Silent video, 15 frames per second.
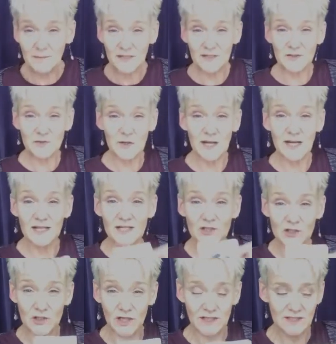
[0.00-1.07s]
to try
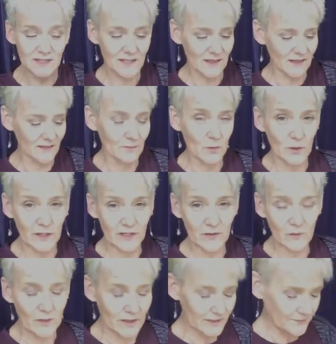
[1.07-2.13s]
just the
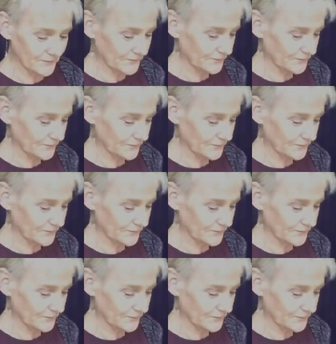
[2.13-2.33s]
morning one.